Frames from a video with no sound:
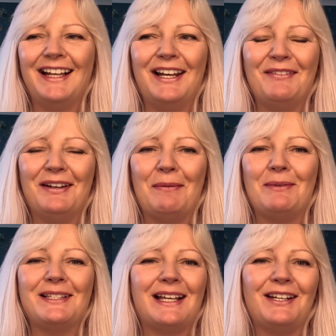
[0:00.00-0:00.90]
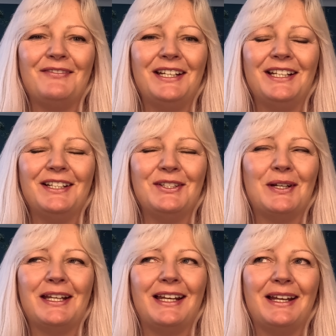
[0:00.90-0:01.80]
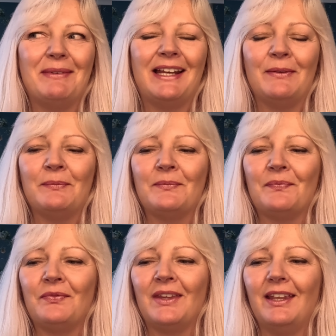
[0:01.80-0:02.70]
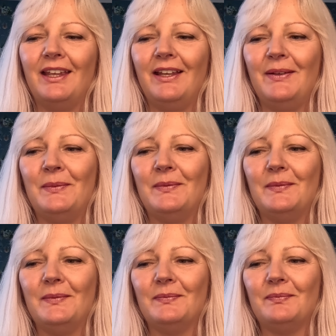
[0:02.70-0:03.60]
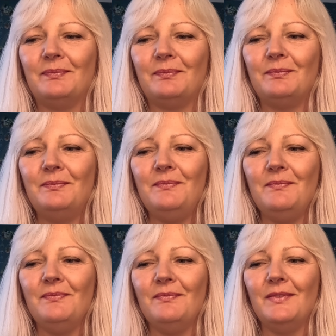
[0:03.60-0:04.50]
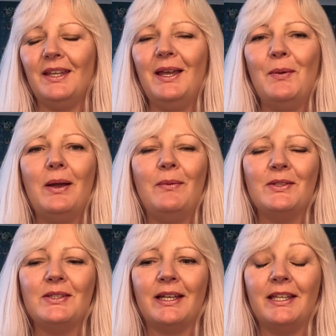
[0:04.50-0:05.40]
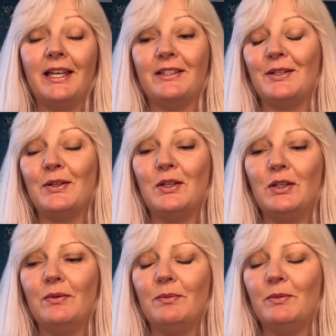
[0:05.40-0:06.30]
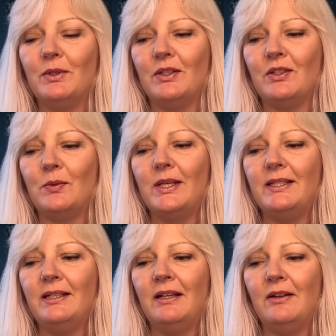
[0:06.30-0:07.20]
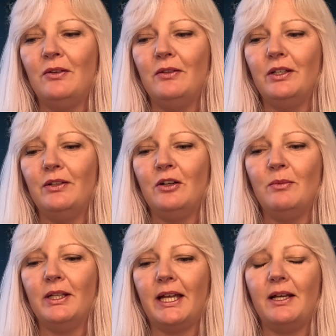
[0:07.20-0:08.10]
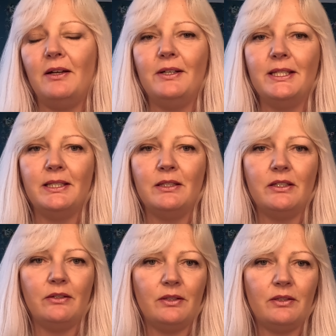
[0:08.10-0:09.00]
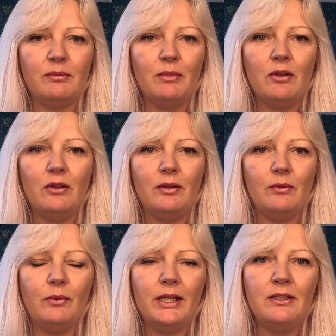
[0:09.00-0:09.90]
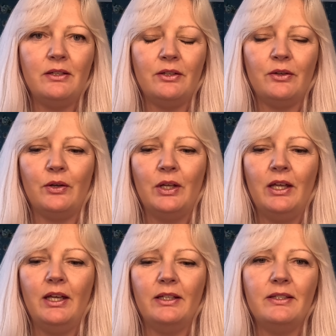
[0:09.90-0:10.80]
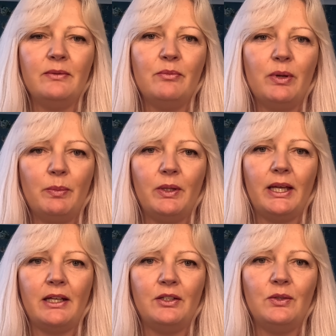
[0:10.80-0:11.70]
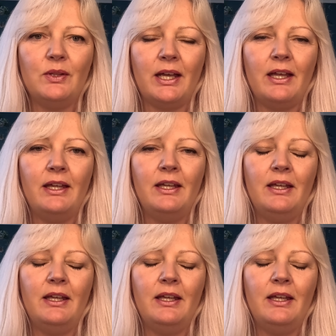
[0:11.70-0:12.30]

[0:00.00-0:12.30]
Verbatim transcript: I'll have an apple cider vinegar drink in a minute. Um, yeah, where was I? Yeah, so you're squeezing in all your normal calories into a small window, and some people can't do that.